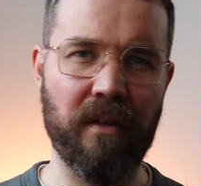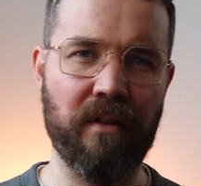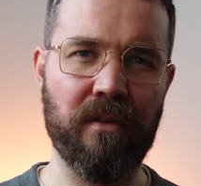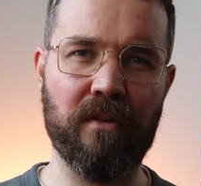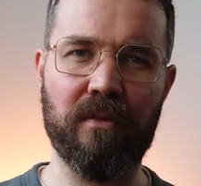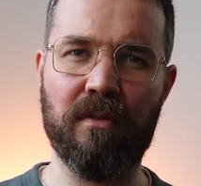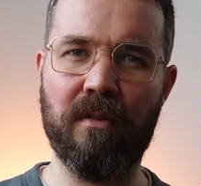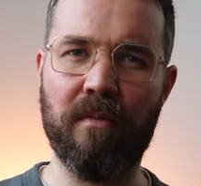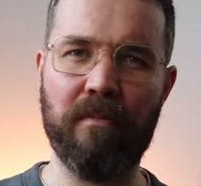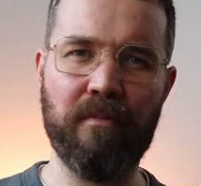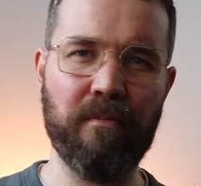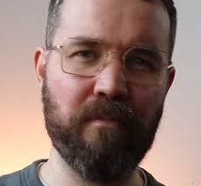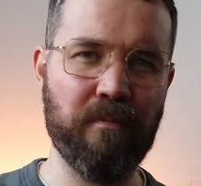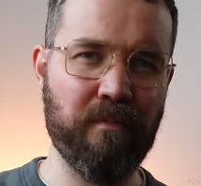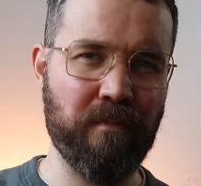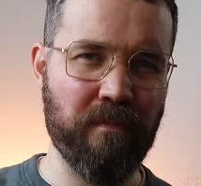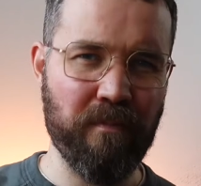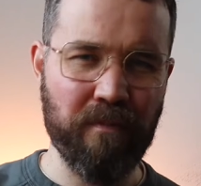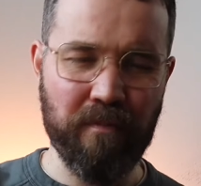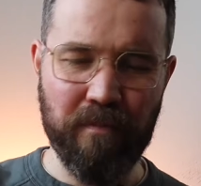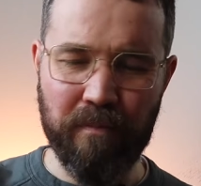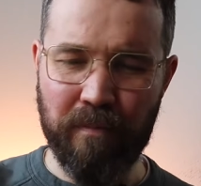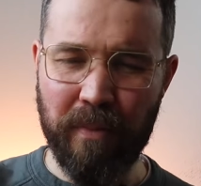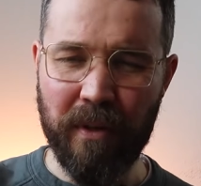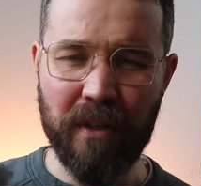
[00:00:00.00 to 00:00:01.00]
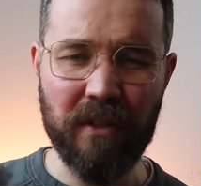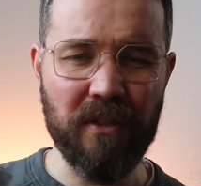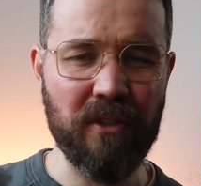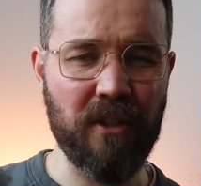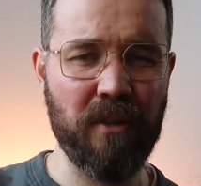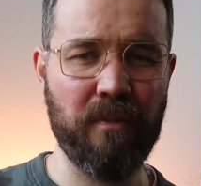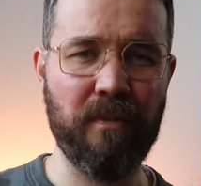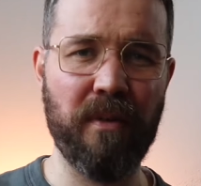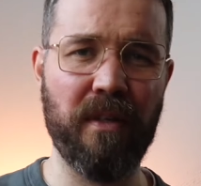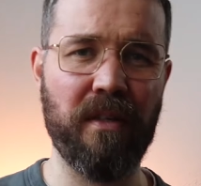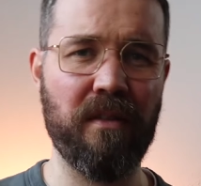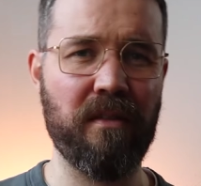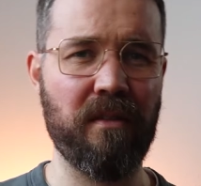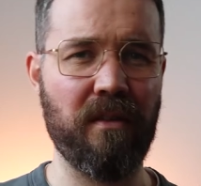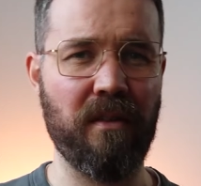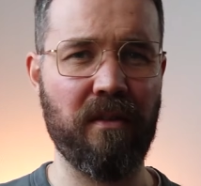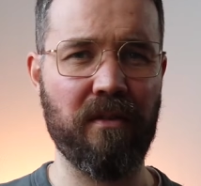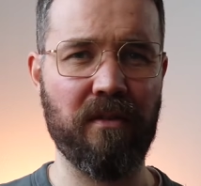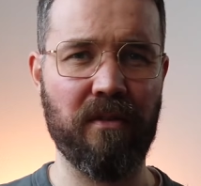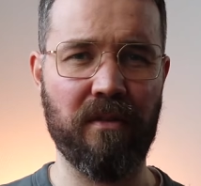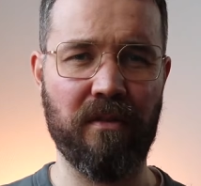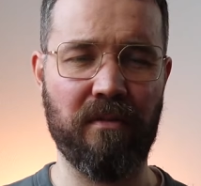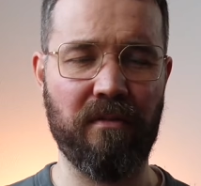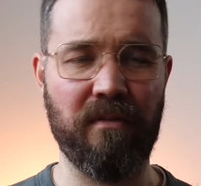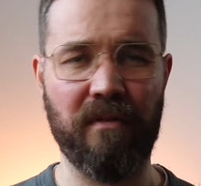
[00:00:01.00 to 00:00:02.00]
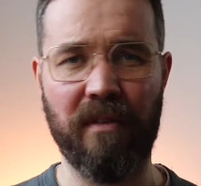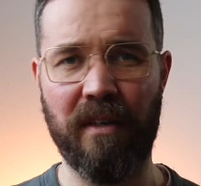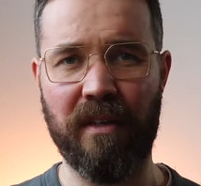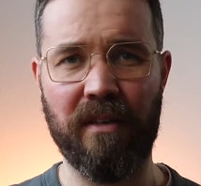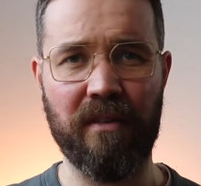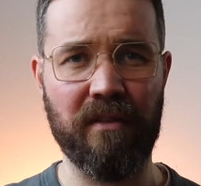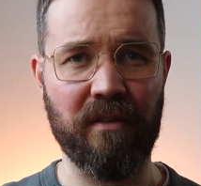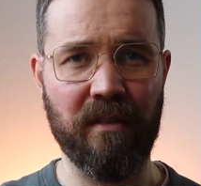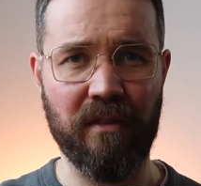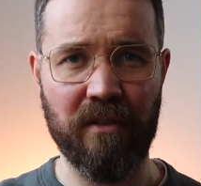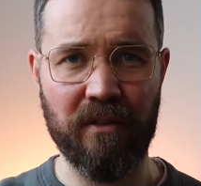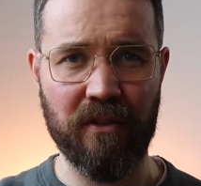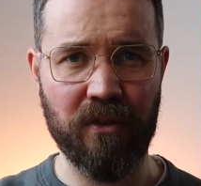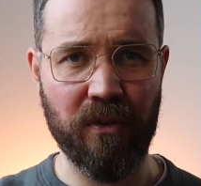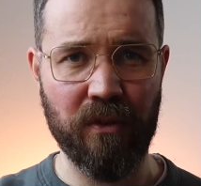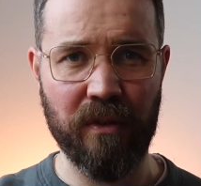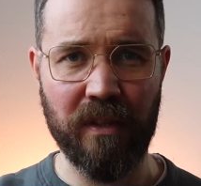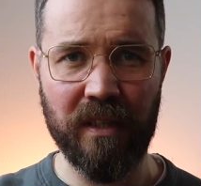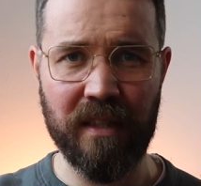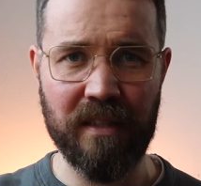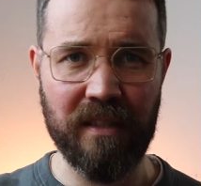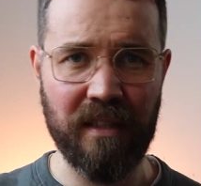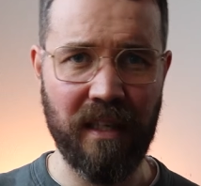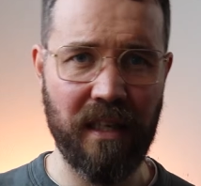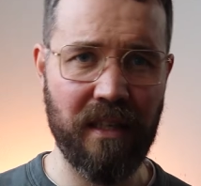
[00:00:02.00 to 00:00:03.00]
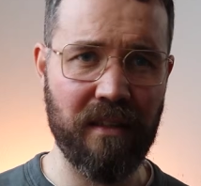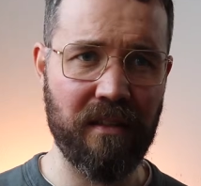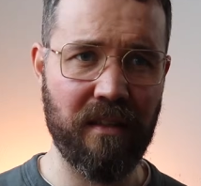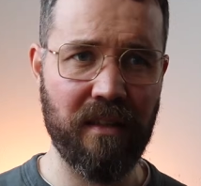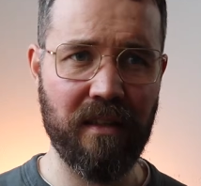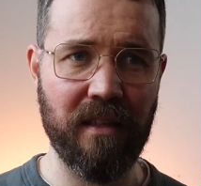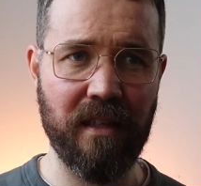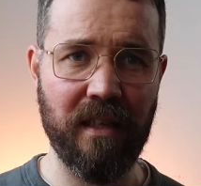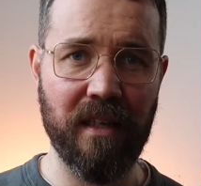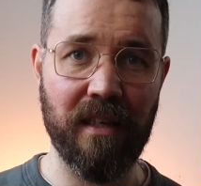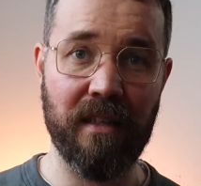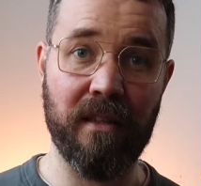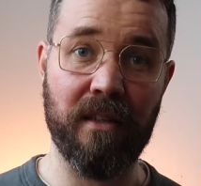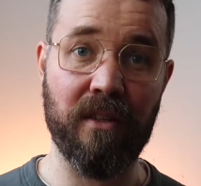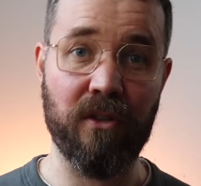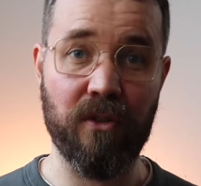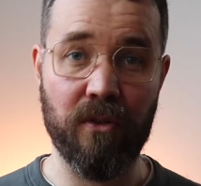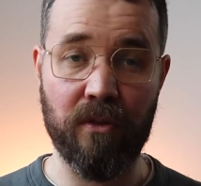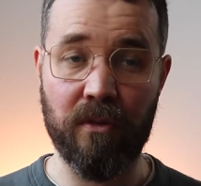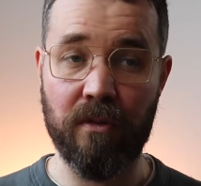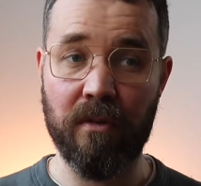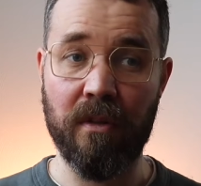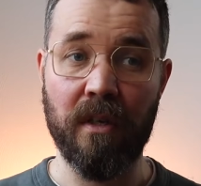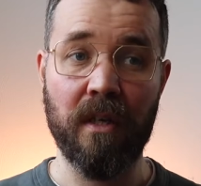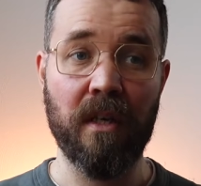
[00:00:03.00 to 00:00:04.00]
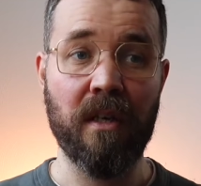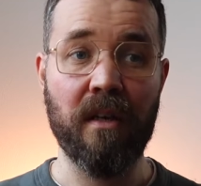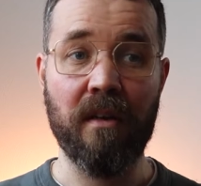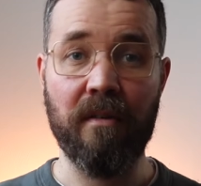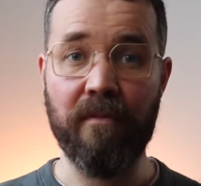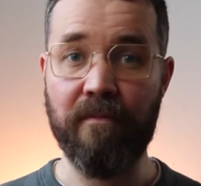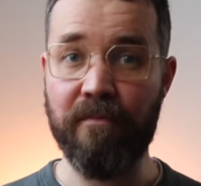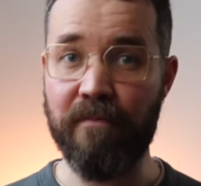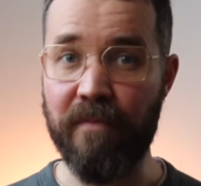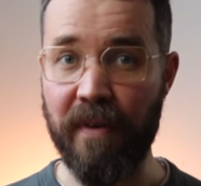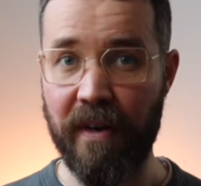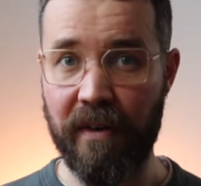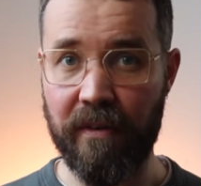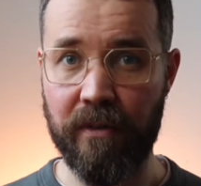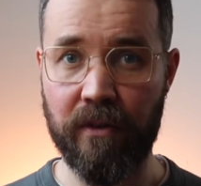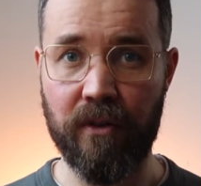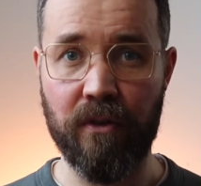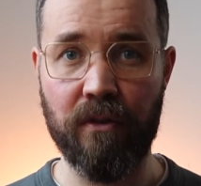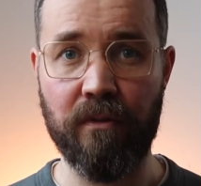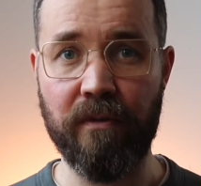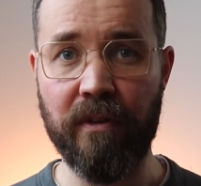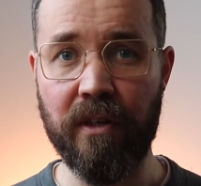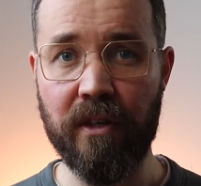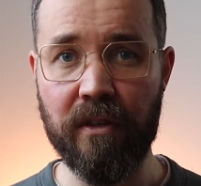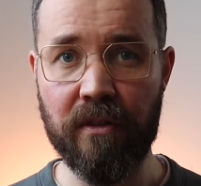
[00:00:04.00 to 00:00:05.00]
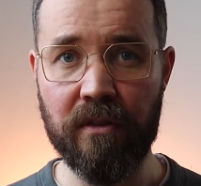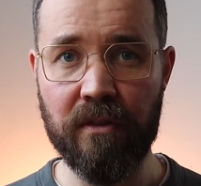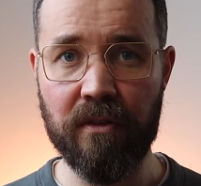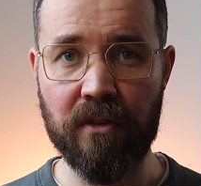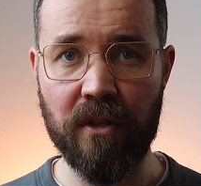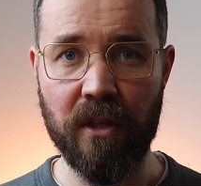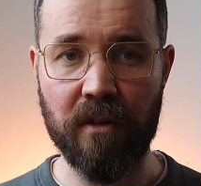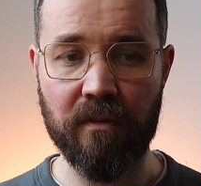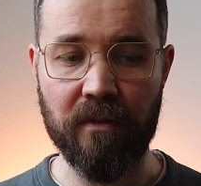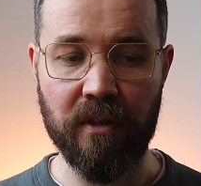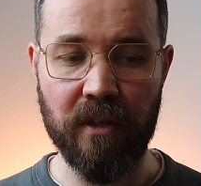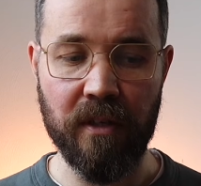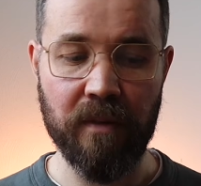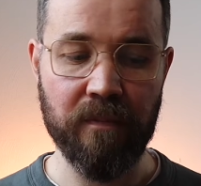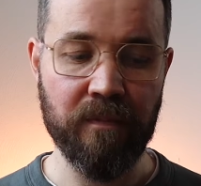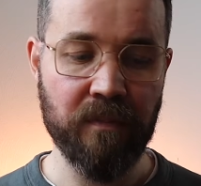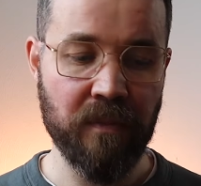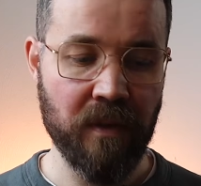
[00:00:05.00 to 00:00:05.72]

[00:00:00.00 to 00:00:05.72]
There's a bunch of brands out there that are doing exactly that, and they do very good versions of it.